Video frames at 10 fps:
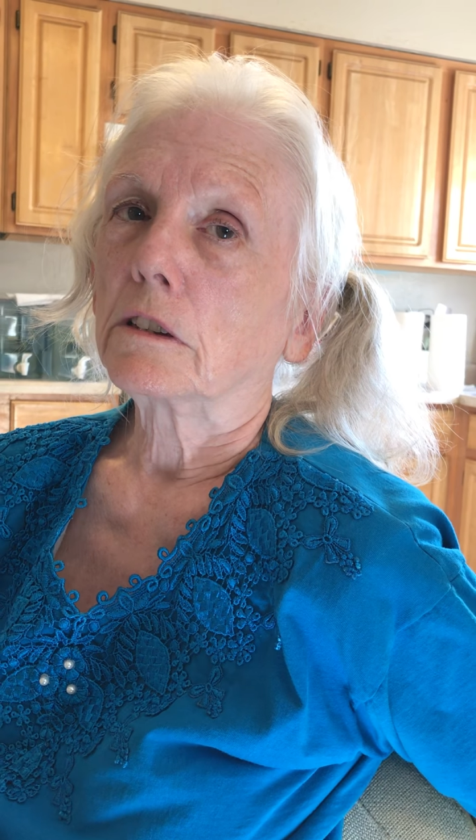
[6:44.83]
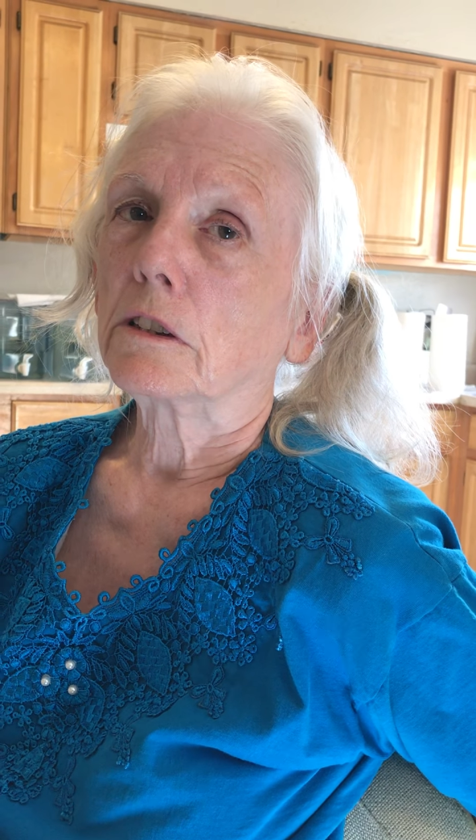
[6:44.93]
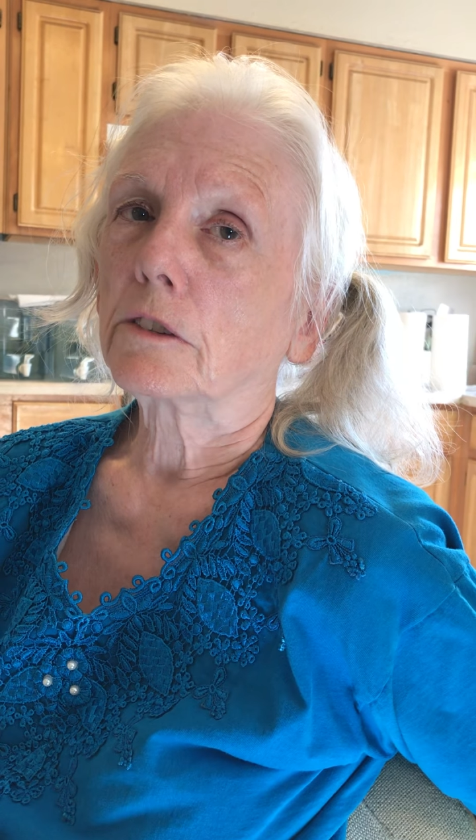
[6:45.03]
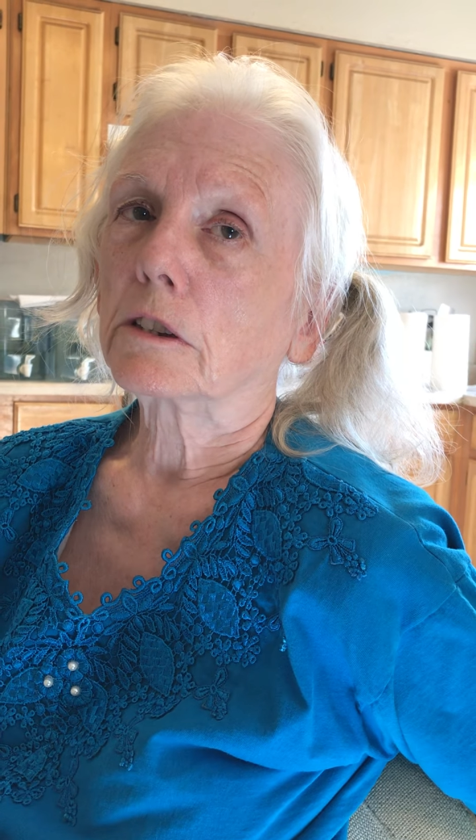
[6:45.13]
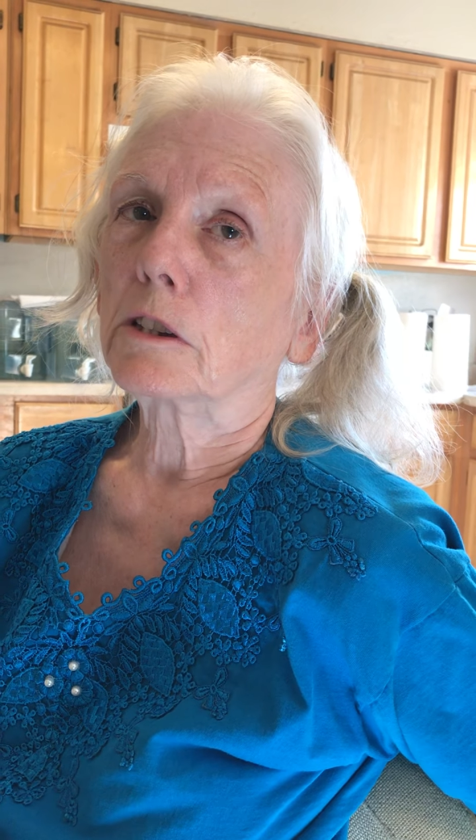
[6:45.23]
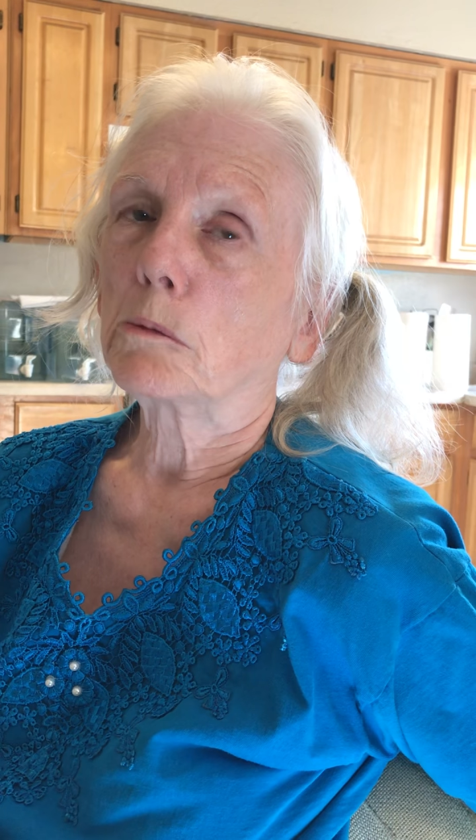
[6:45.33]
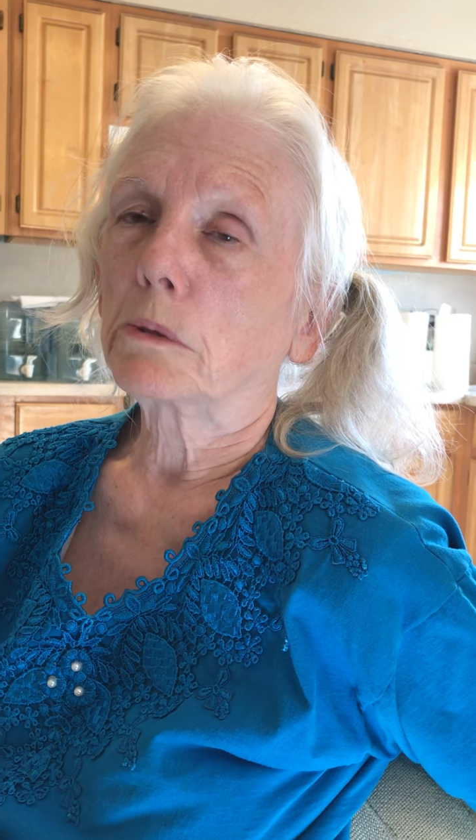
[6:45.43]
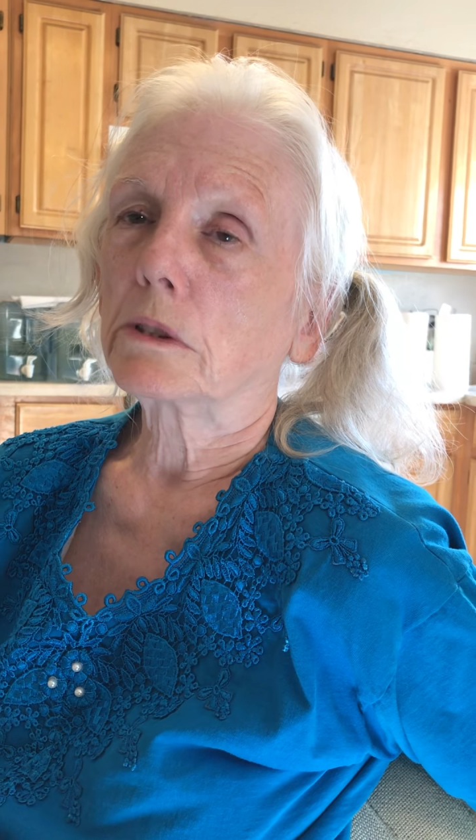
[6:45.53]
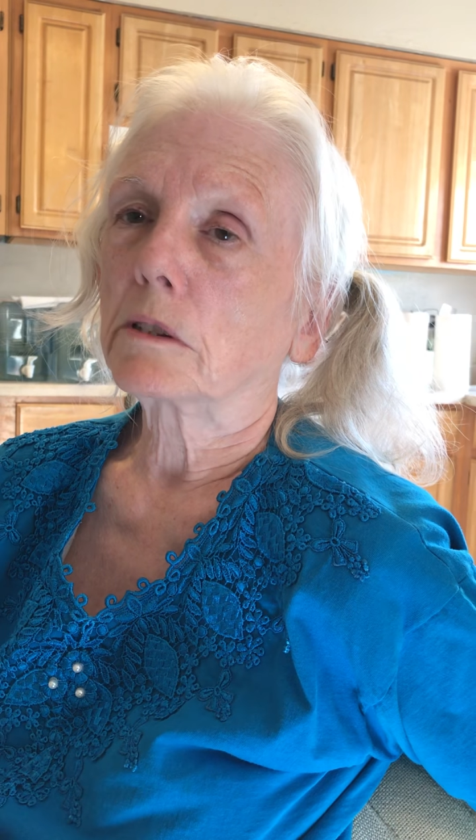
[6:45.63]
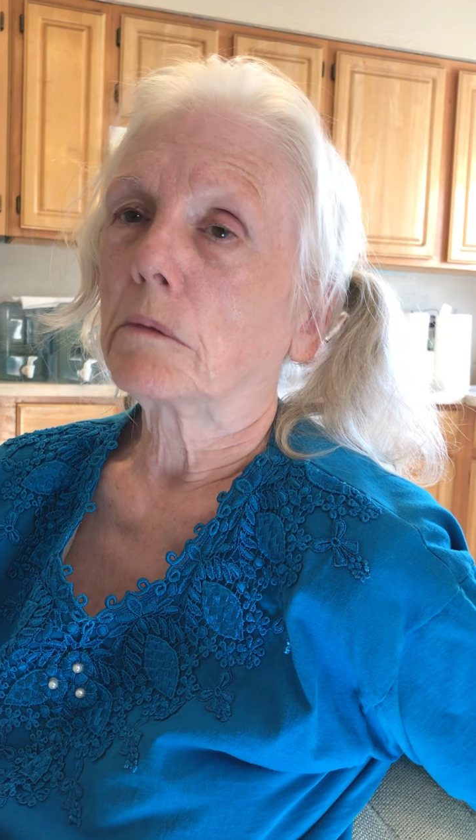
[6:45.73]
the trustee
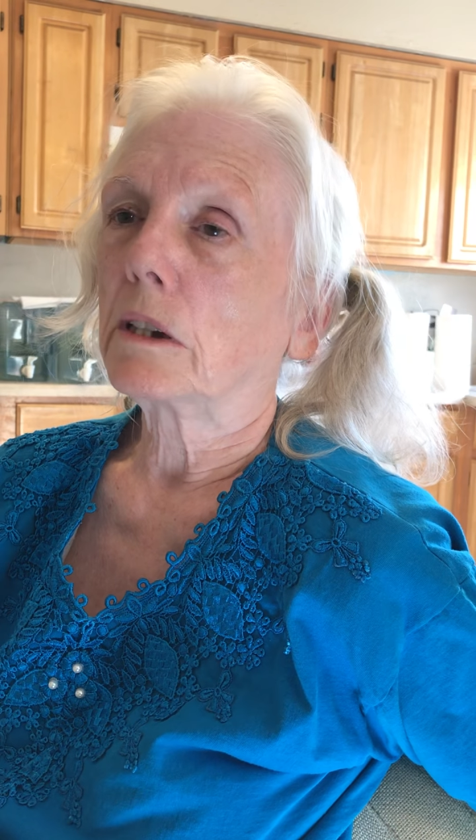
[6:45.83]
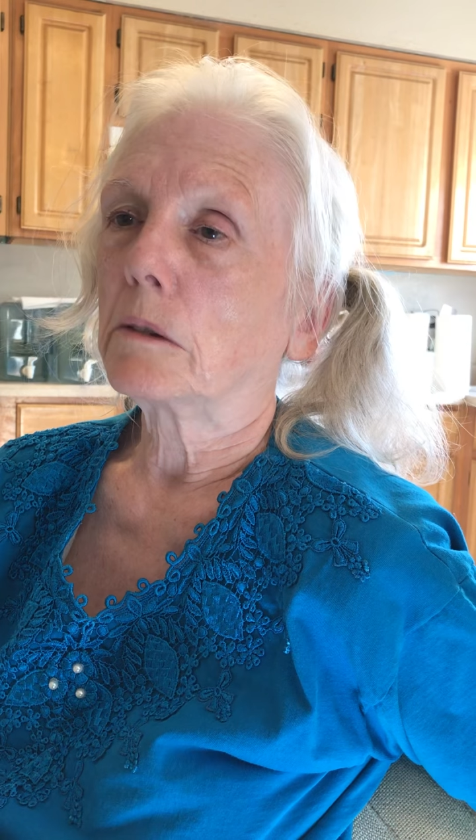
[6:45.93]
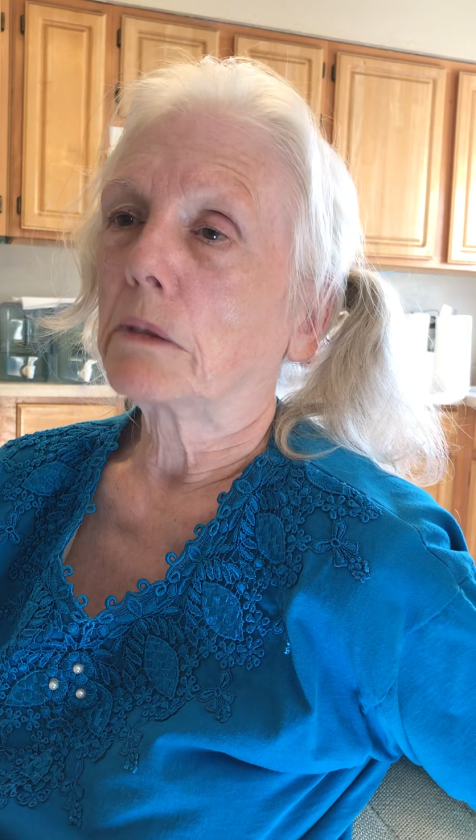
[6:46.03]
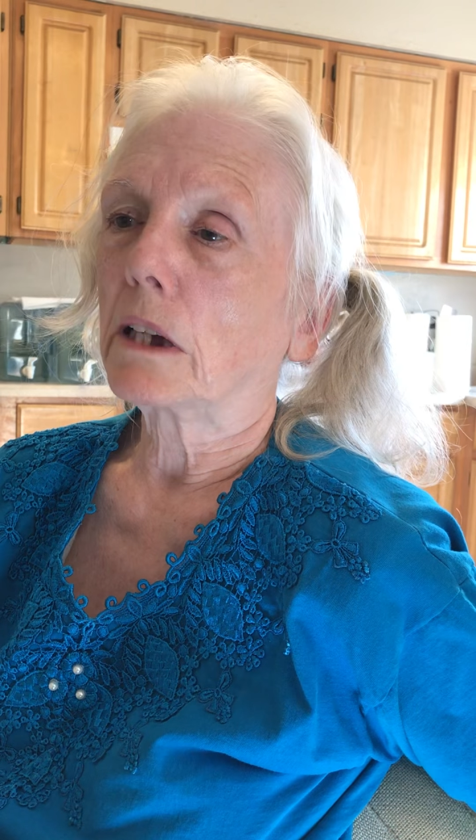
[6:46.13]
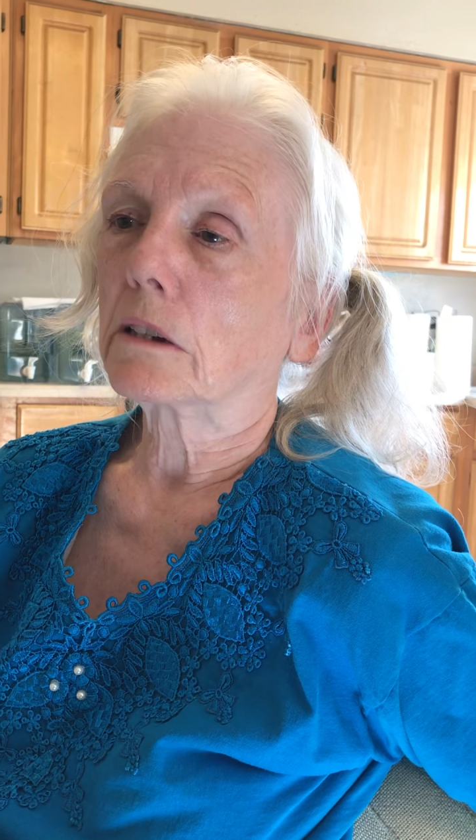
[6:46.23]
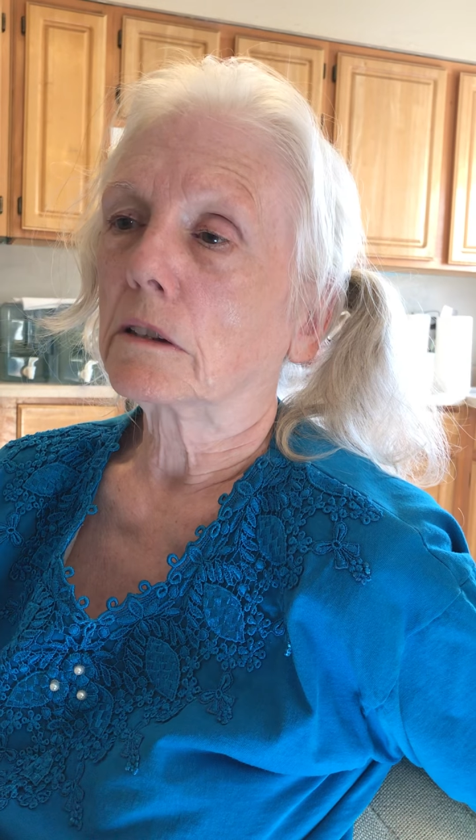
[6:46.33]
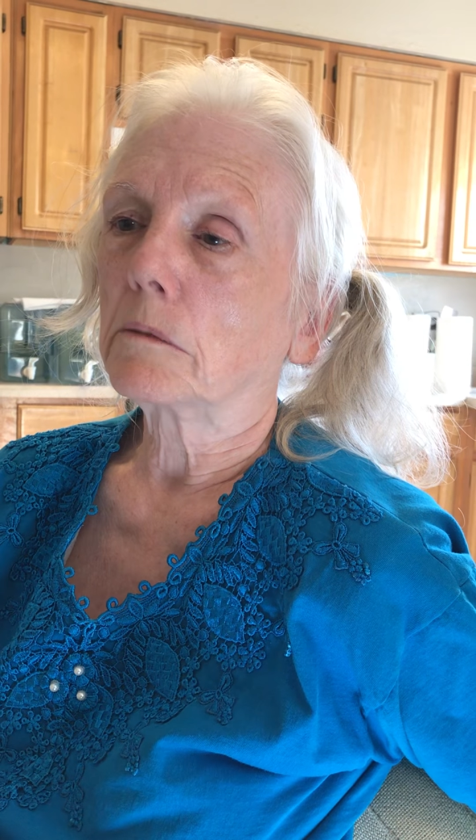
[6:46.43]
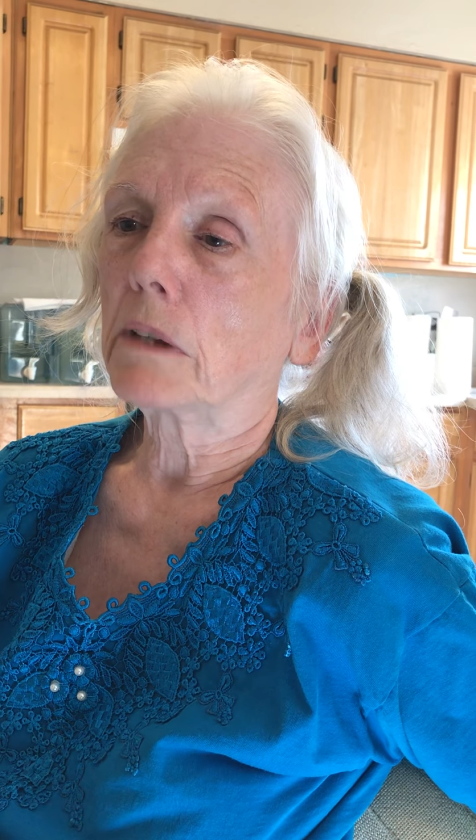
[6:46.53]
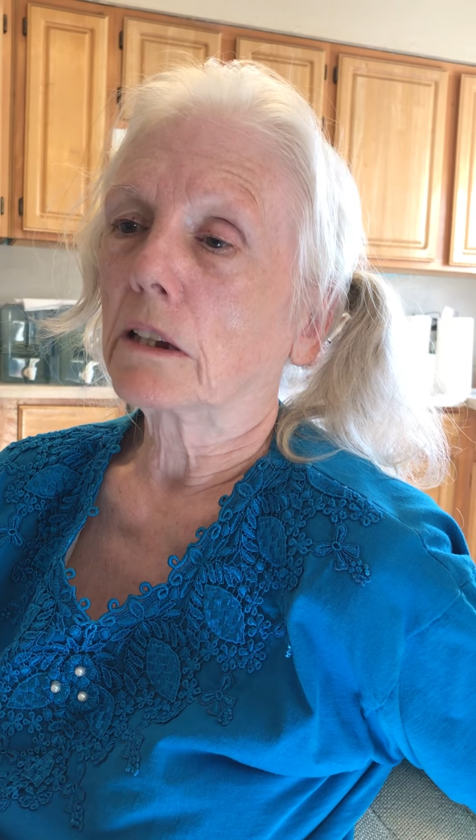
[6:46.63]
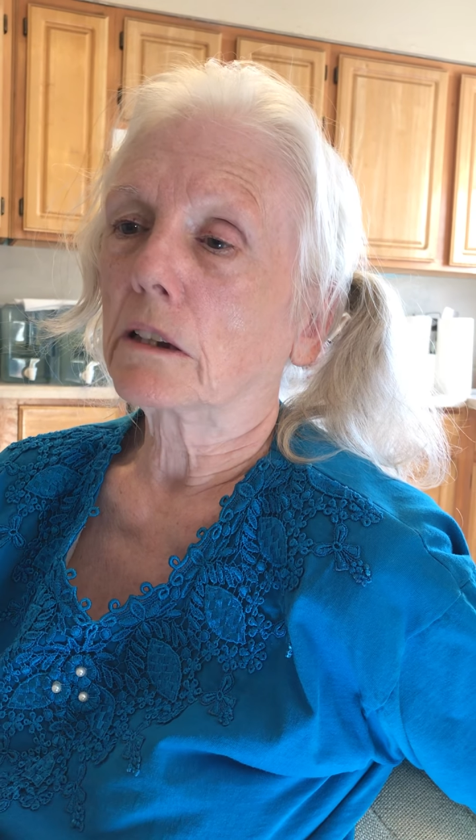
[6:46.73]
puts the money back in the
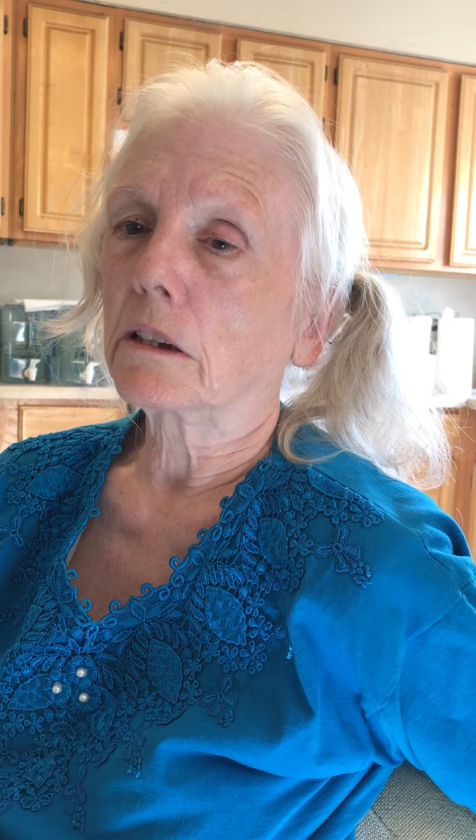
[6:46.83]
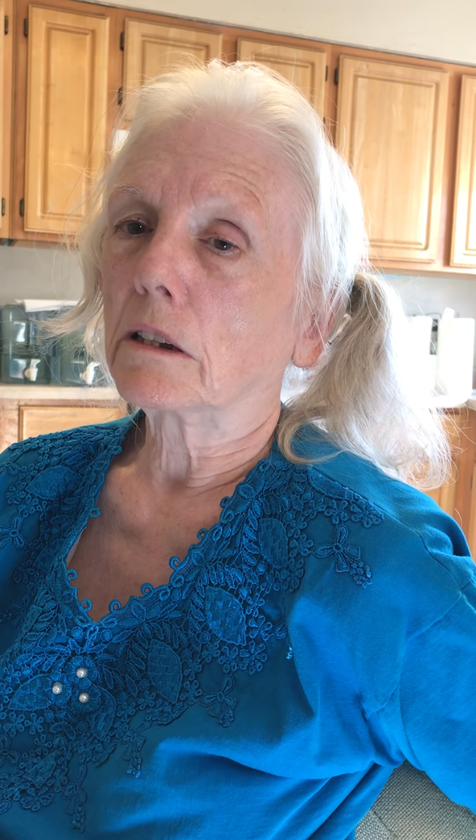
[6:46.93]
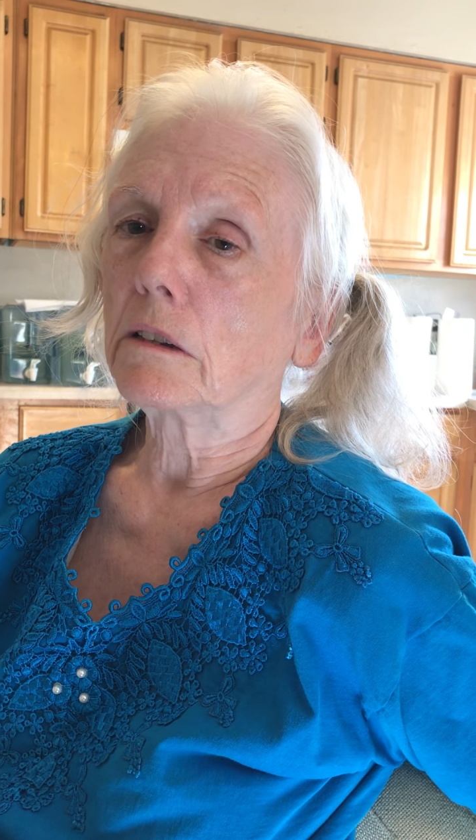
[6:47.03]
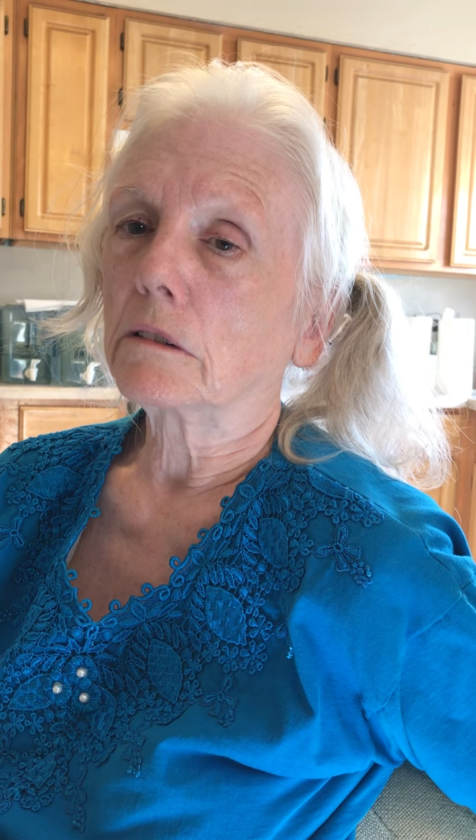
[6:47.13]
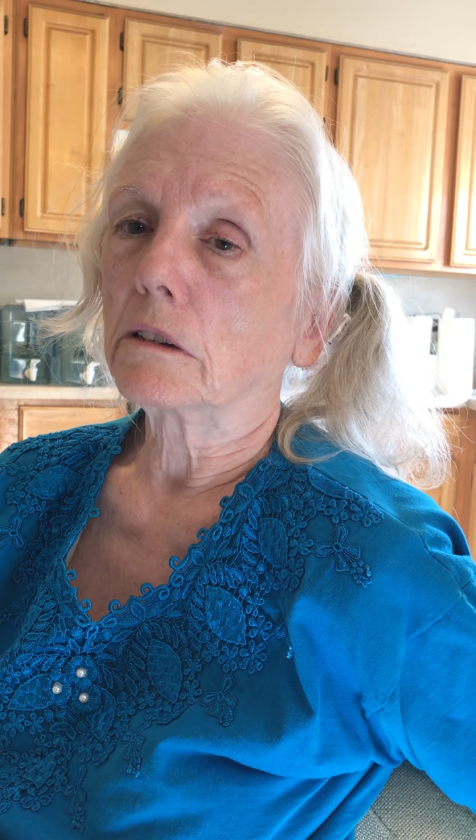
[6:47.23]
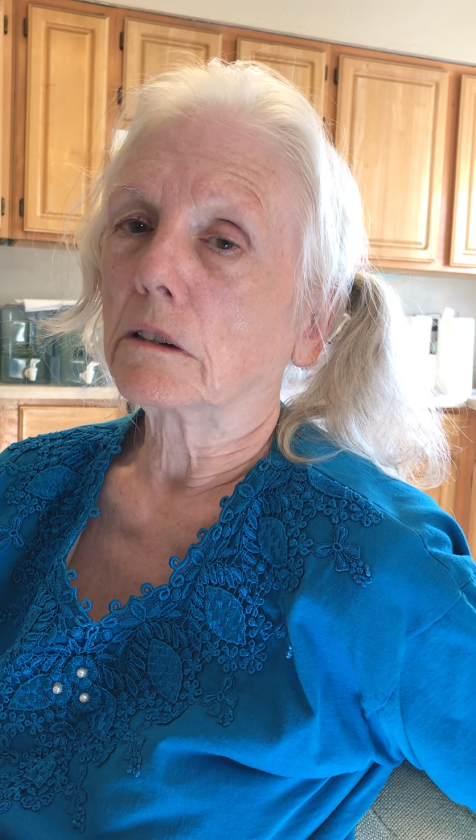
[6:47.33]
bank account.